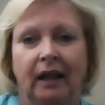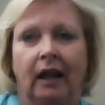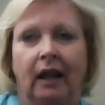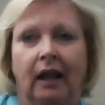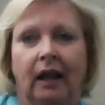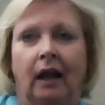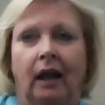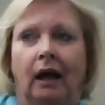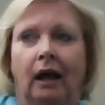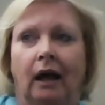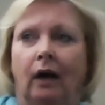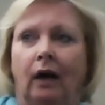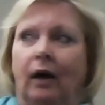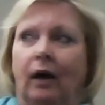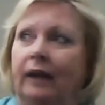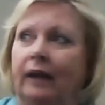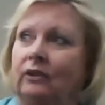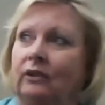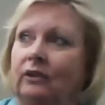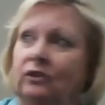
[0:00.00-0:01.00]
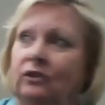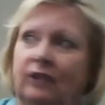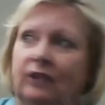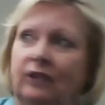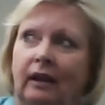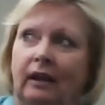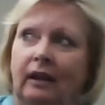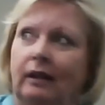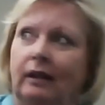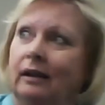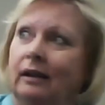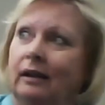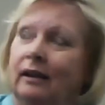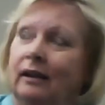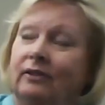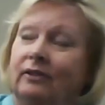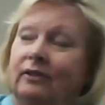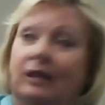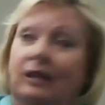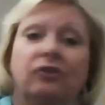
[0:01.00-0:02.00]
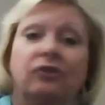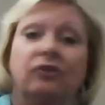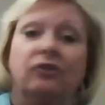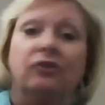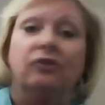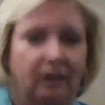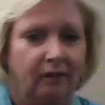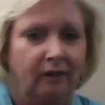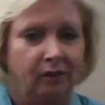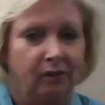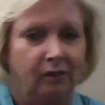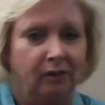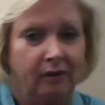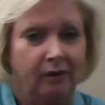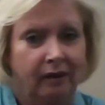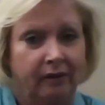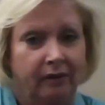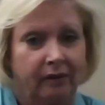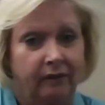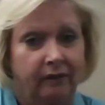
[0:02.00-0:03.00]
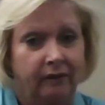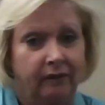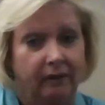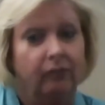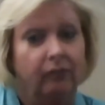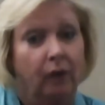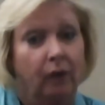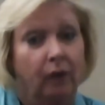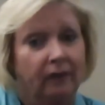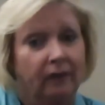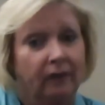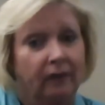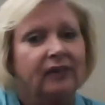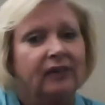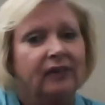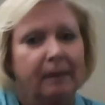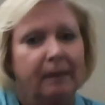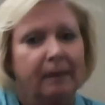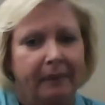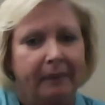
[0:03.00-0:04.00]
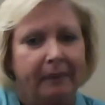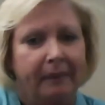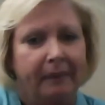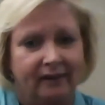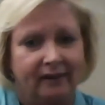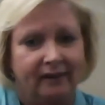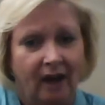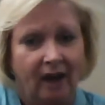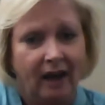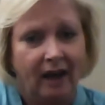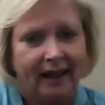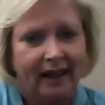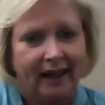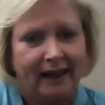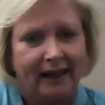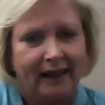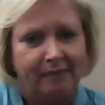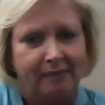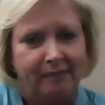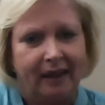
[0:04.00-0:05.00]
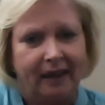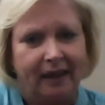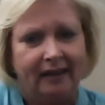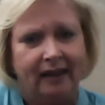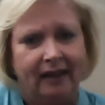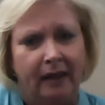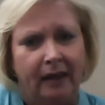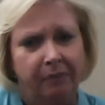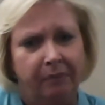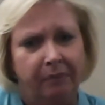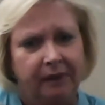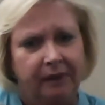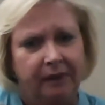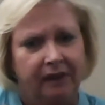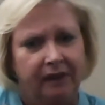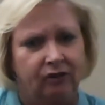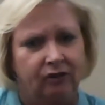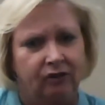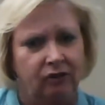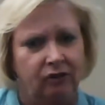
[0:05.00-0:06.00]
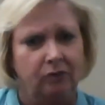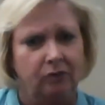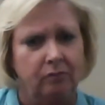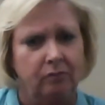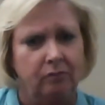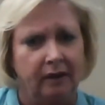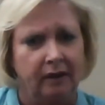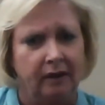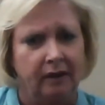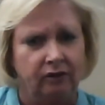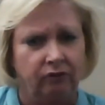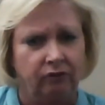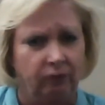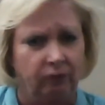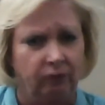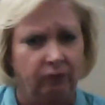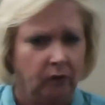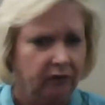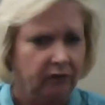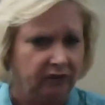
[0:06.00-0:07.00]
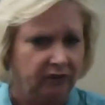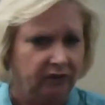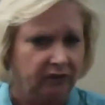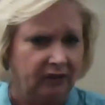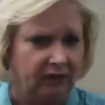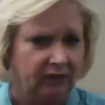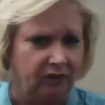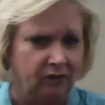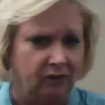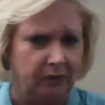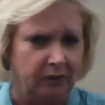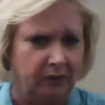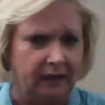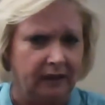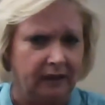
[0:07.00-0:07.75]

I just say an ascension of one step at a time, and not putting too much force into it,